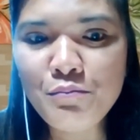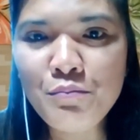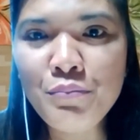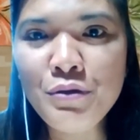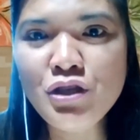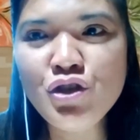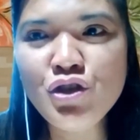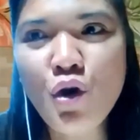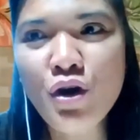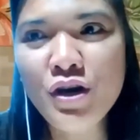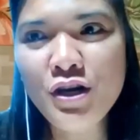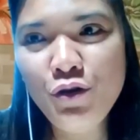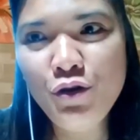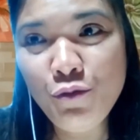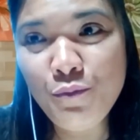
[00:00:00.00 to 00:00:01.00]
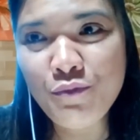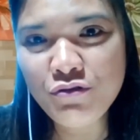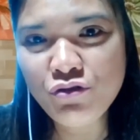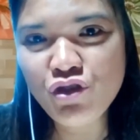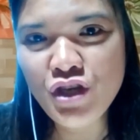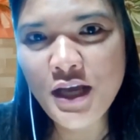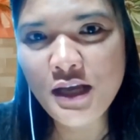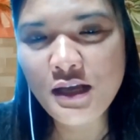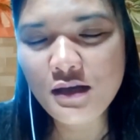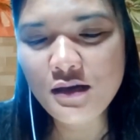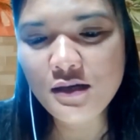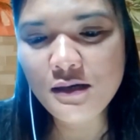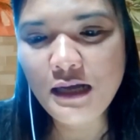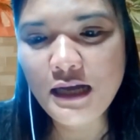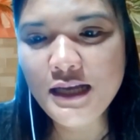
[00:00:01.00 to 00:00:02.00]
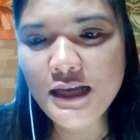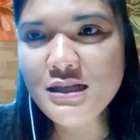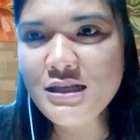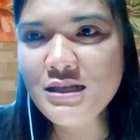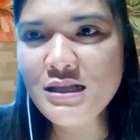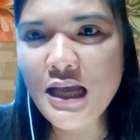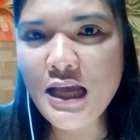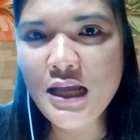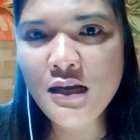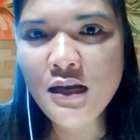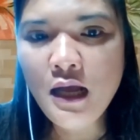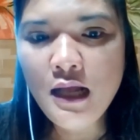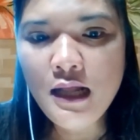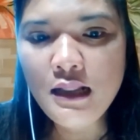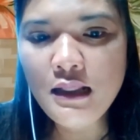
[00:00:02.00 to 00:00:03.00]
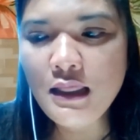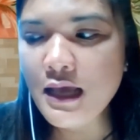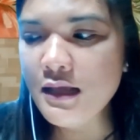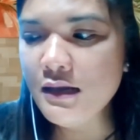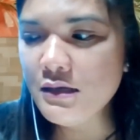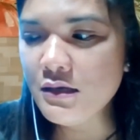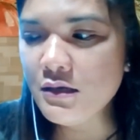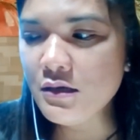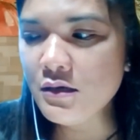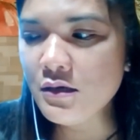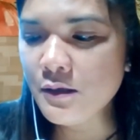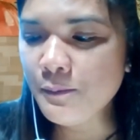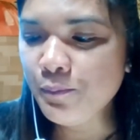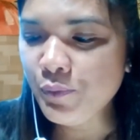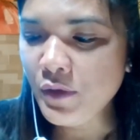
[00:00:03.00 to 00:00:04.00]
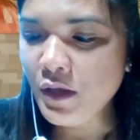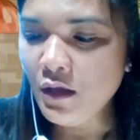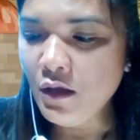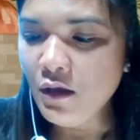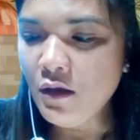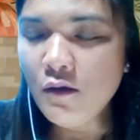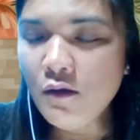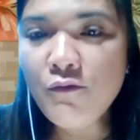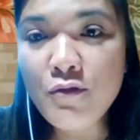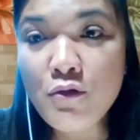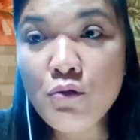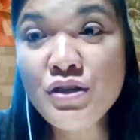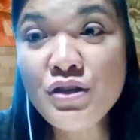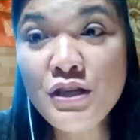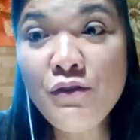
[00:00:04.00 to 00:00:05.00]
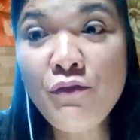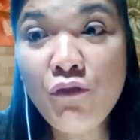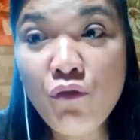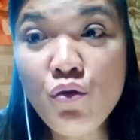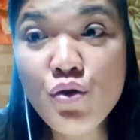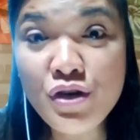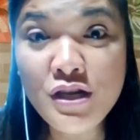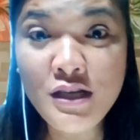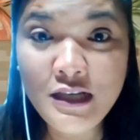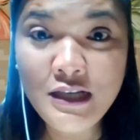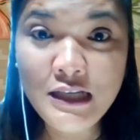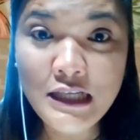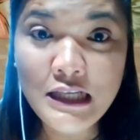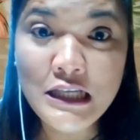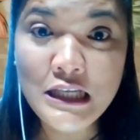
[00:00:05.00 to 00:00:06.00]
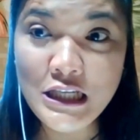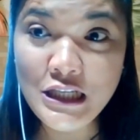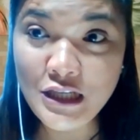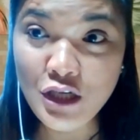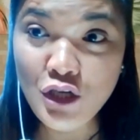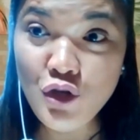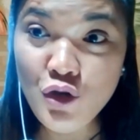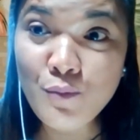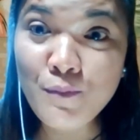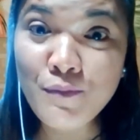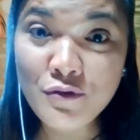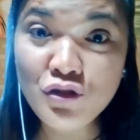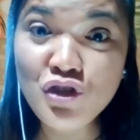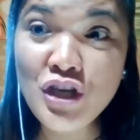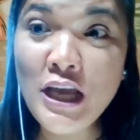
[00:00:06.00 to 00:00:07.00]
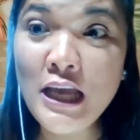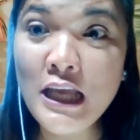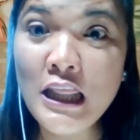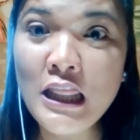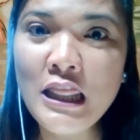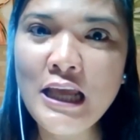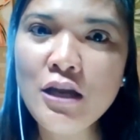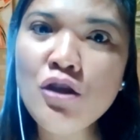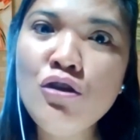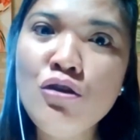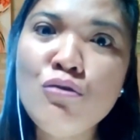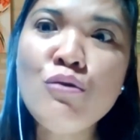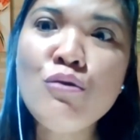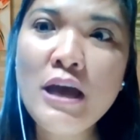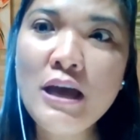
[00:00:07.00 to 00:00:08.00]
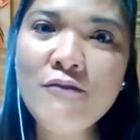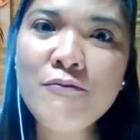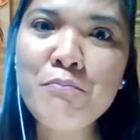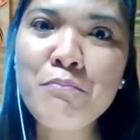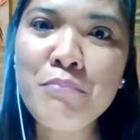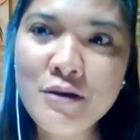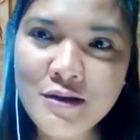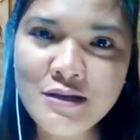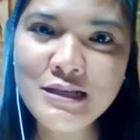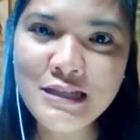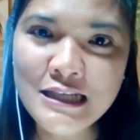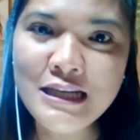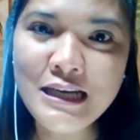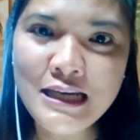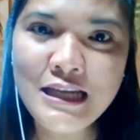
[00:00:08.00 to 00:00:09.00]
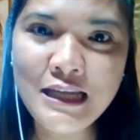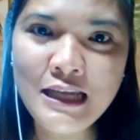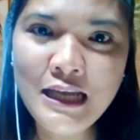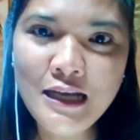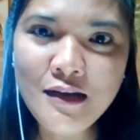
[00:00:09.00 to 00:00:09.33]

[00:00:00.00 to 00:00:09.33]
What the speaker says: pitch on a new project? I understand that the frozen food is a new project that you have personally,